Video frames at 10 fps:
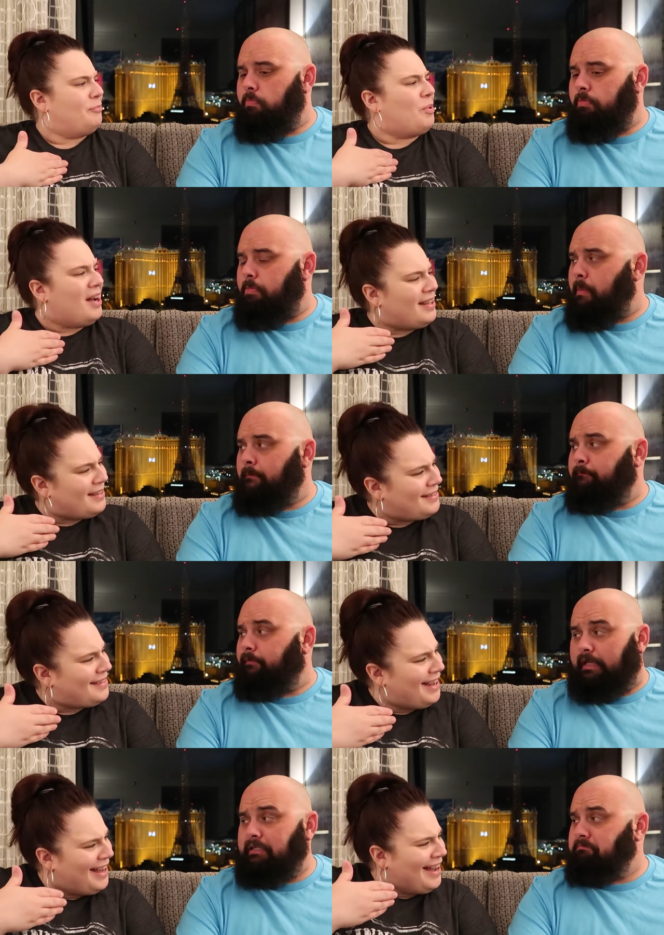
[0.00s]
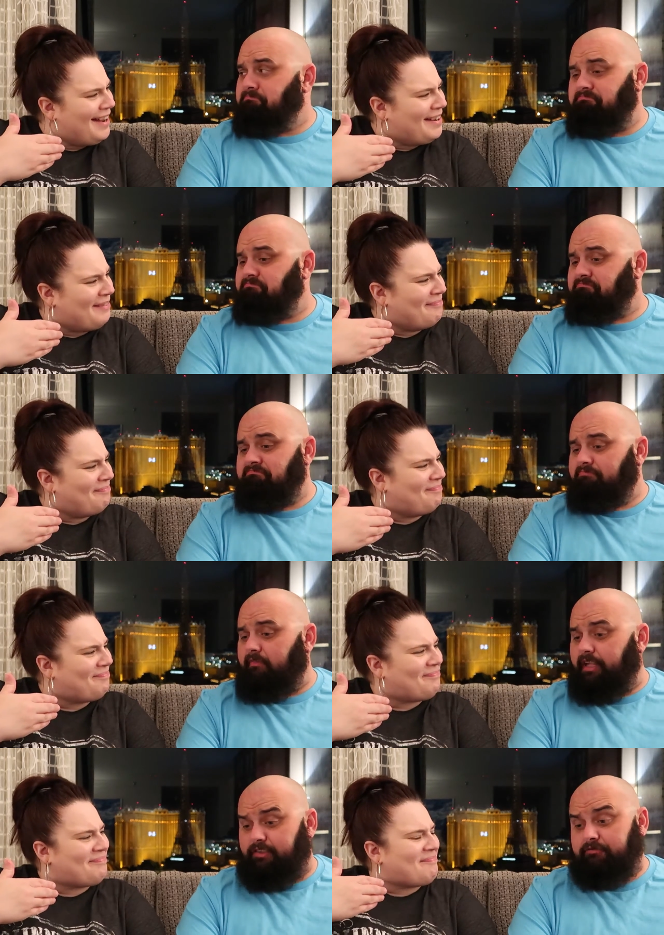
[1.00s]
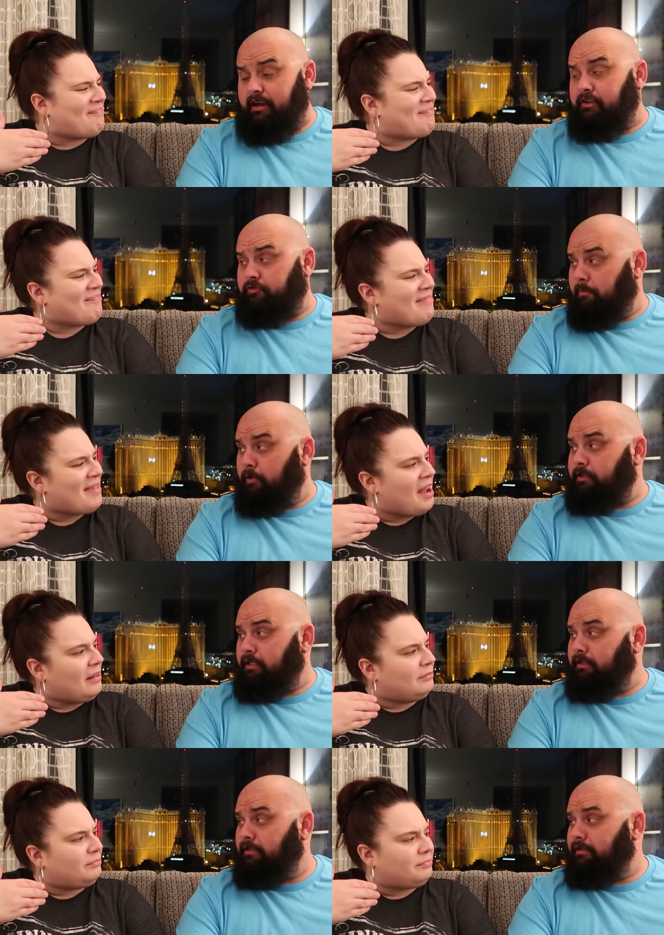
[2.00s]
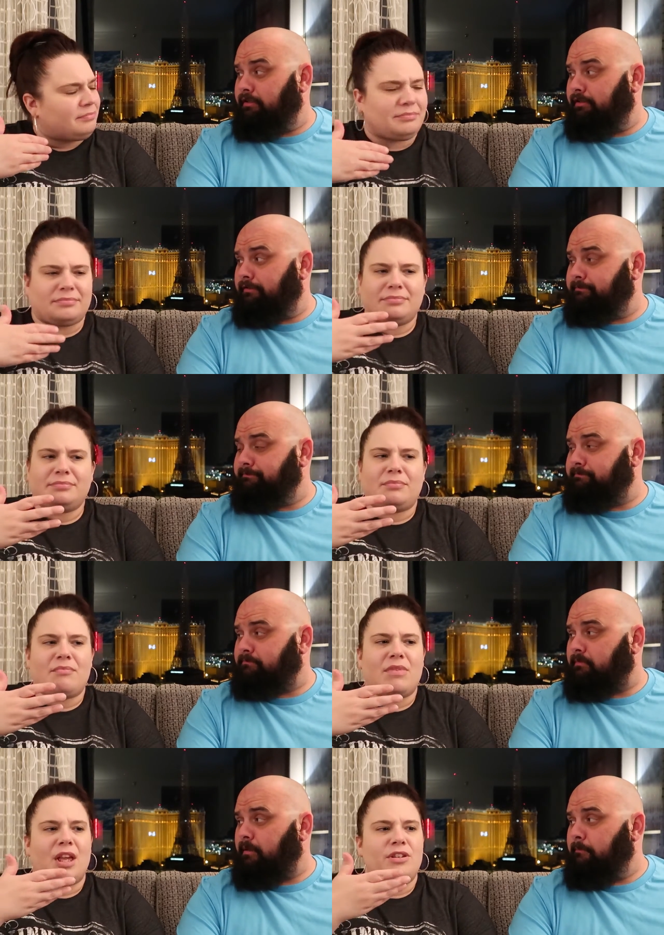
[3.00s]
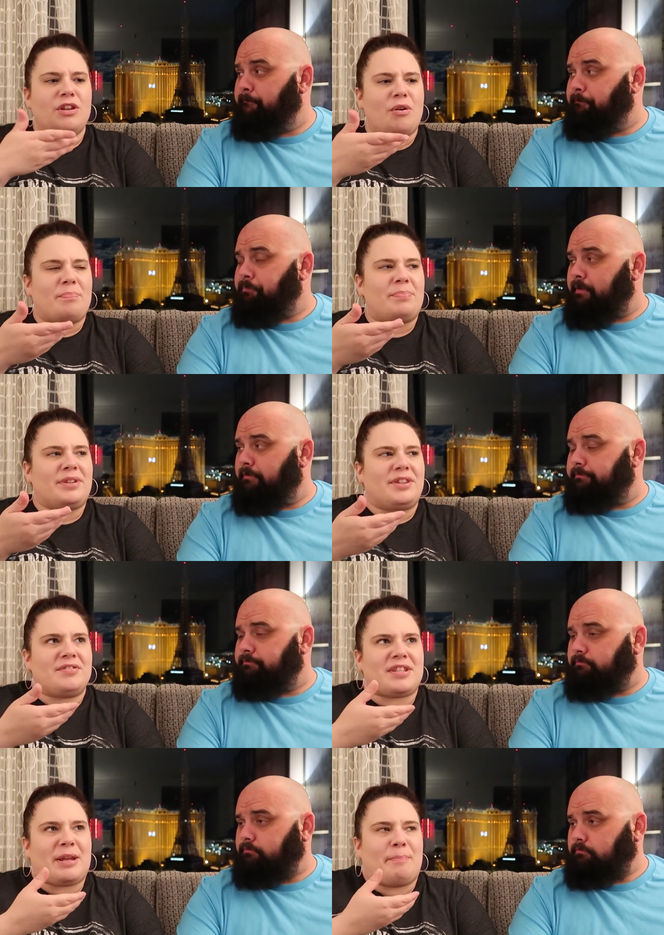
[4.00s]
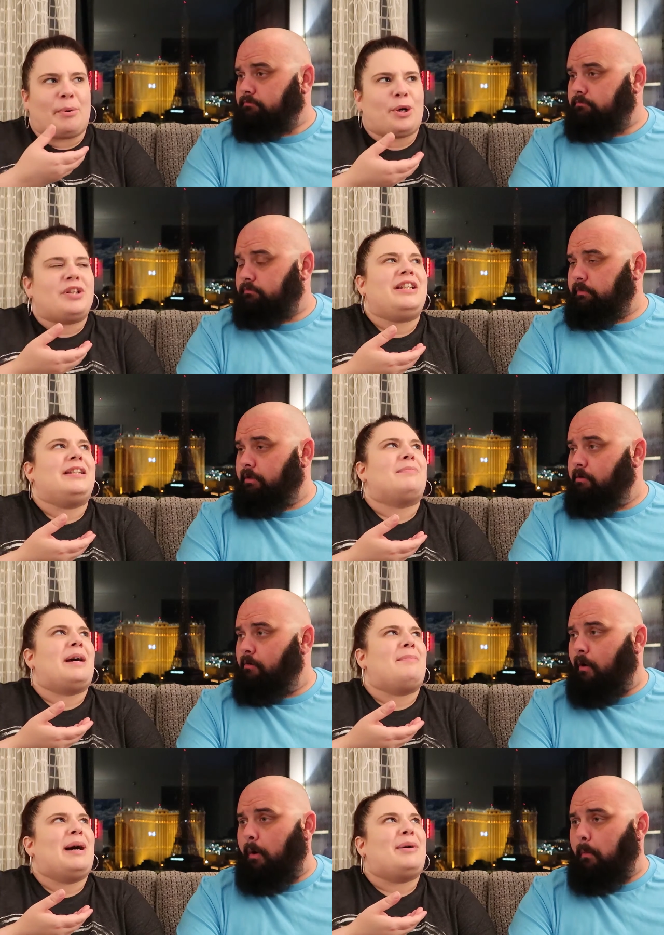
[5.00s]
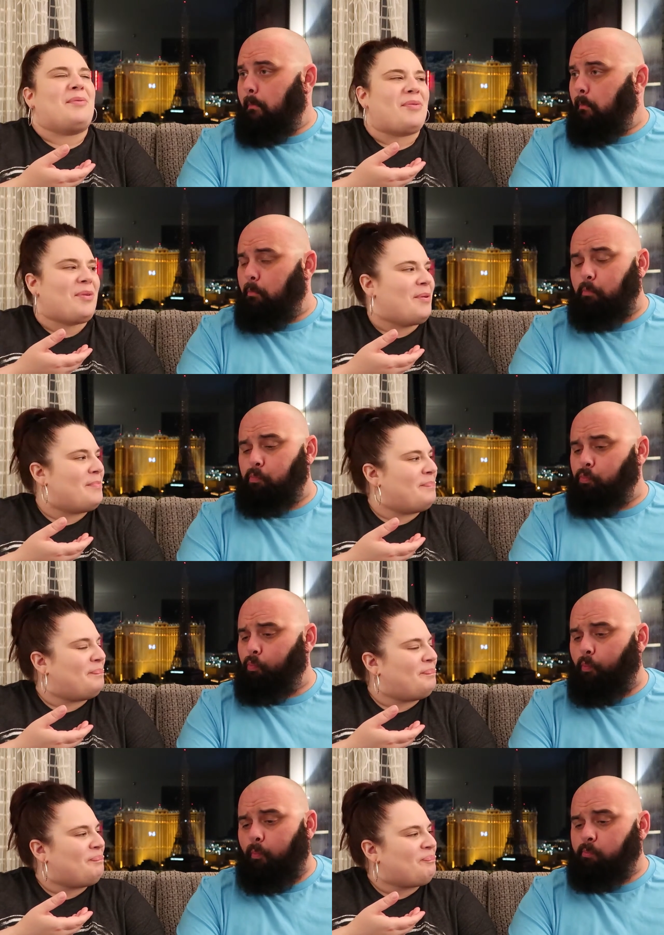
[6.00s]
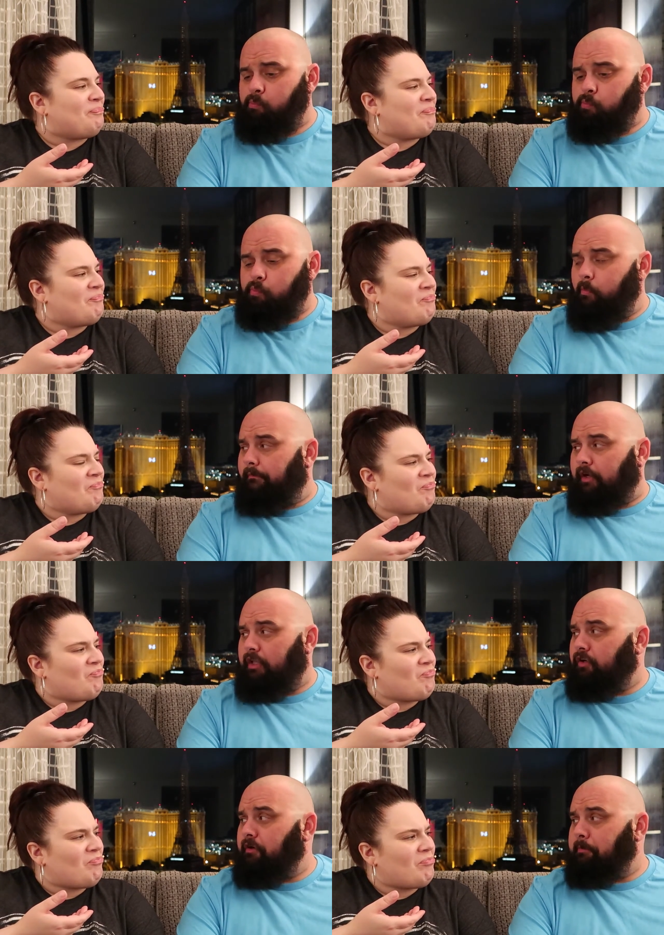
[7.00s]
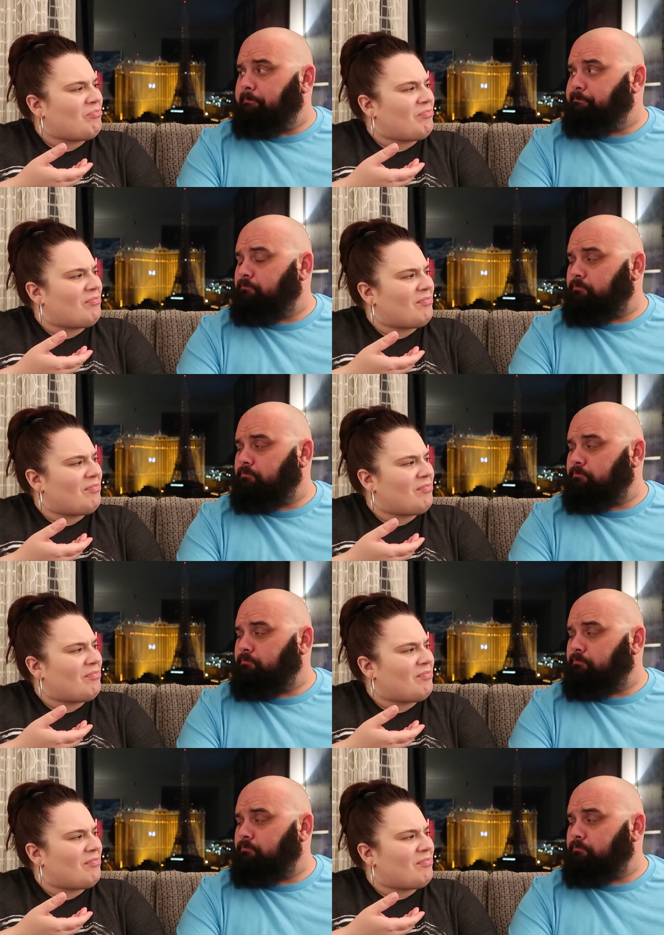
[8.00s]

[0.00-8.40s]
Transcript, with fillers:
Speaker 1: what? None. It's very smoky.
Speaker 2: No, but there's like burning in my mouth. Mm-mm. Not at all.